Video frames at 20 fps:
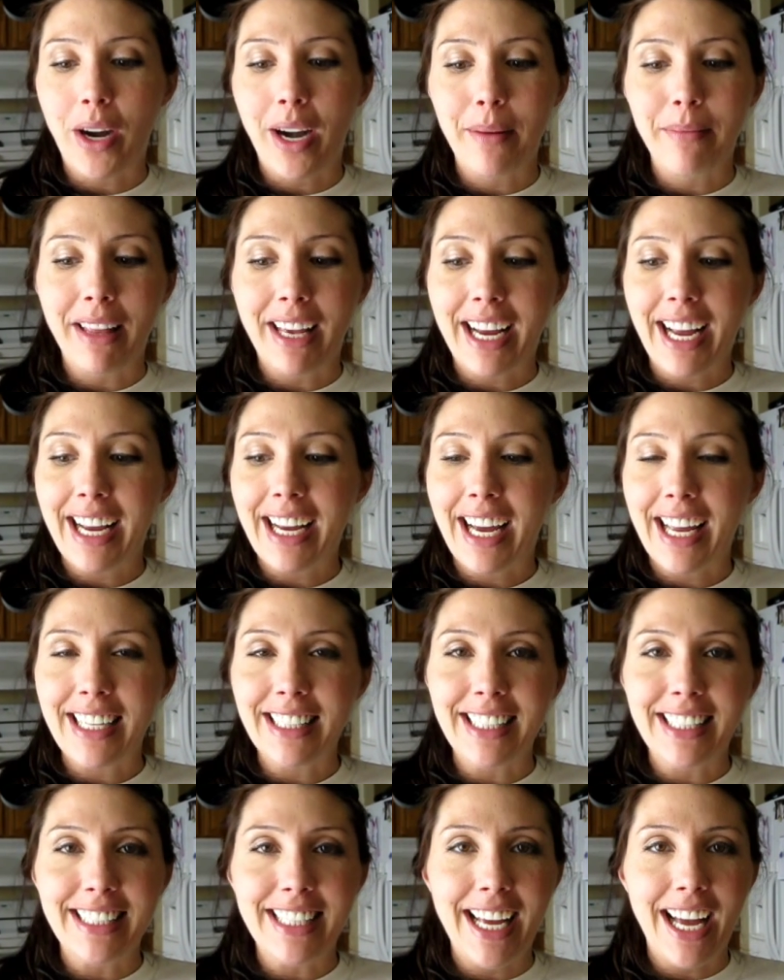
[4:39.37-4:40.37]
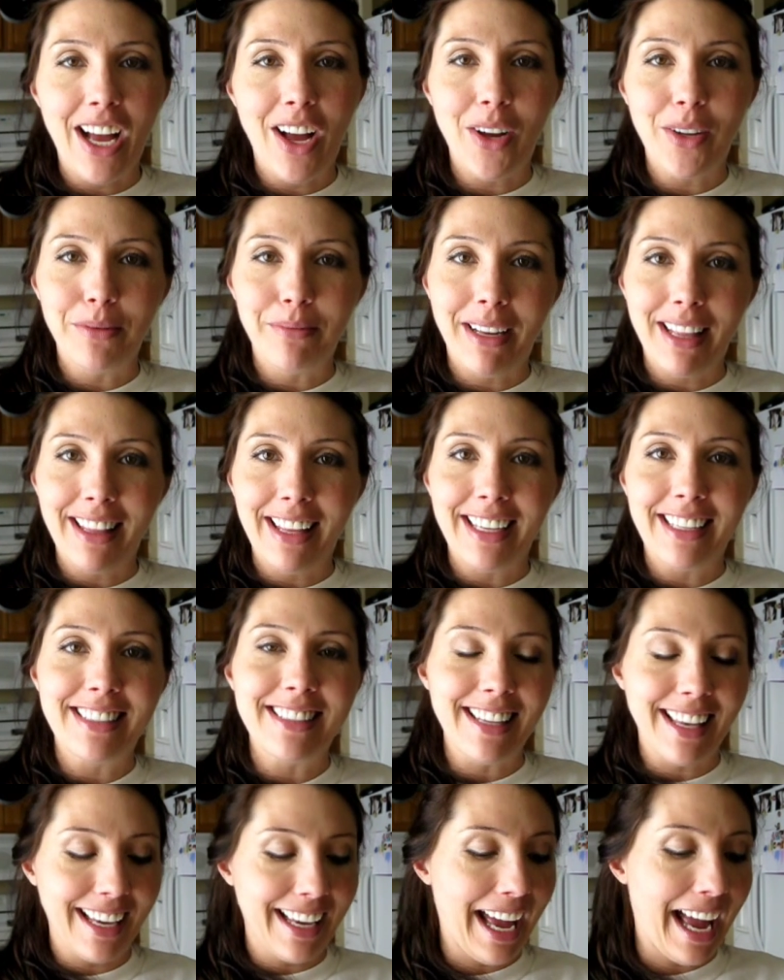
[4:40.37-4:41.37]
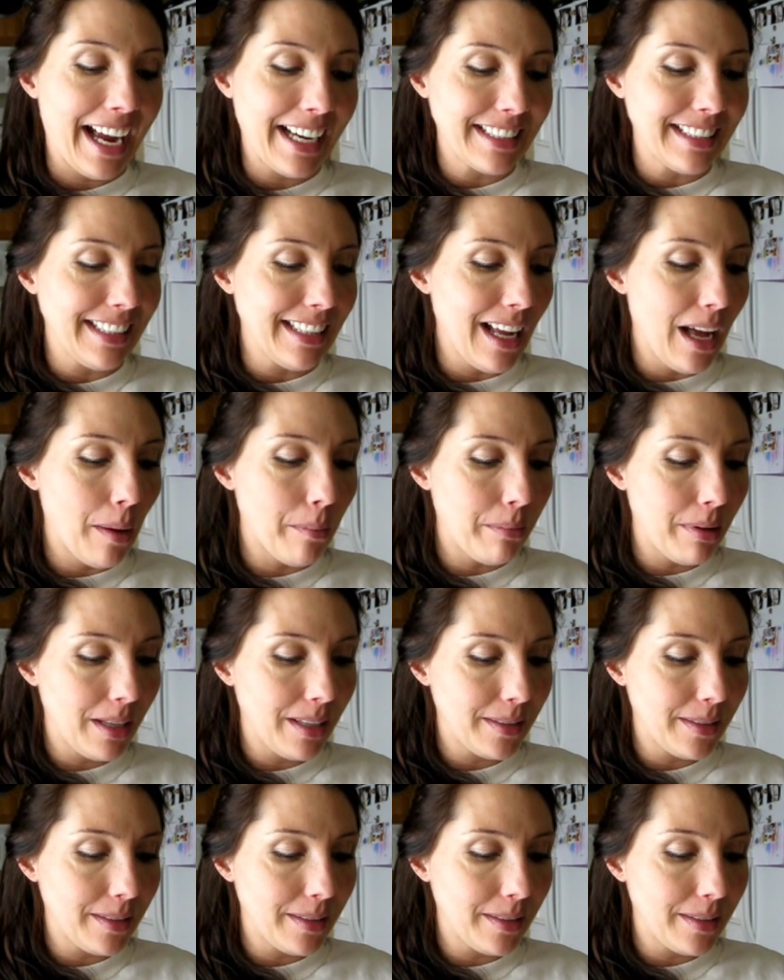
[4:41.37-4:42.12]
I'm like, I gotta lay down. My leg is like acting up.